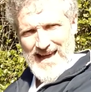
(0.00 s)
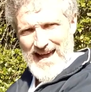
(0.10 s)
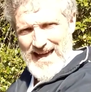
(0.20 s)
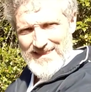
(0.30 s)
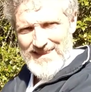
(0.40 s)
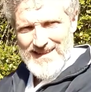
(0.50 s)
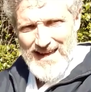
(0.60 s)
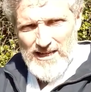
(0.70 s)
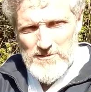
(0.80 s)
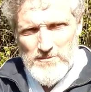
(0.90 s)
And the
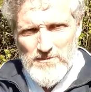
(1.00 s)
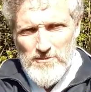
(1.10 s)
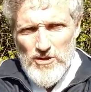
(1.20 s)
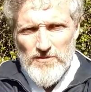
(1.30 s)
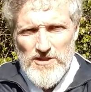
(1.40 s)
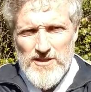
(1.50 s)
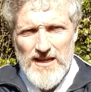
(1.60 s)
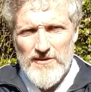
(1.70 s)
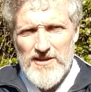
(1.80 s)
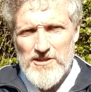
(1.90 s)
next move is
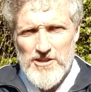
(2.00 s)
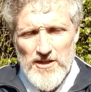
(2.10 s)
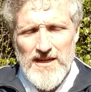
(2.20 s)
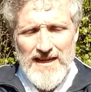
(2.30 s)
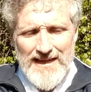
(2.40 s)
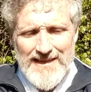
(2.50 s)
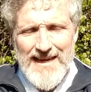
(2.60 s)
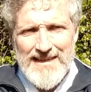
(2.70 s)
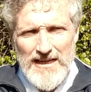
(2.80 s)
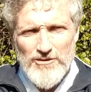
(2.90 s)
delivered. It's your
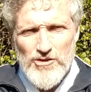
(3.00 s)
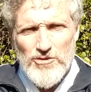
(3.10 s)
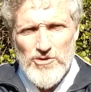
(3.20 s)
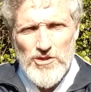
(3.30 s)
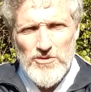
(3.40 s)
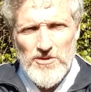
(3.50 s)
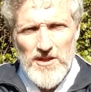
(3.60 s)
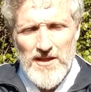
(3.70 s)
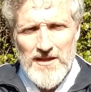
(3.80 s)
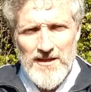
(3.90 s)
Godan
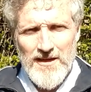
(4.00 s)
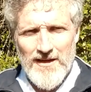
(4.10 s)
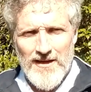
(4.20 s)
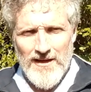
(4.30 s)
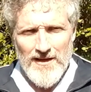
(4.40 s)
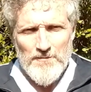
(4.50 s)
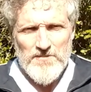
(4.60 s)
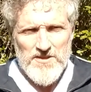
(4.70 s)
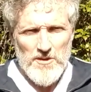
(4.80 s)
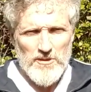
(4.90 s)
Juji-Yuki.
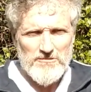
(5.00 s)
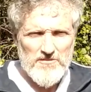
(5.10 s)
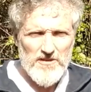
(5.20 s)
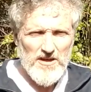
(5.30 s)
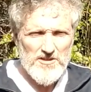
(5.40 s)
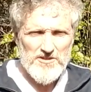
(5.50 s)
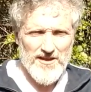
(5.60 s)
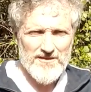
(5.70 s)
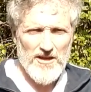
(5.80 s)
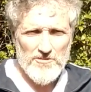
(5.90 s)
So we're
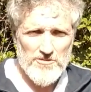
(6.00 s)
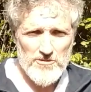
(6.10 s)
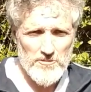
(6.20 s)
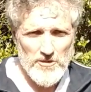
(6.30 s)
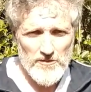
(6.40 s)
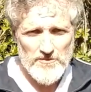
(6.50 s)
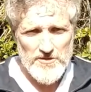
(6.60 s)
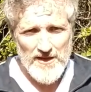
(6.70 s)
reversing those two moves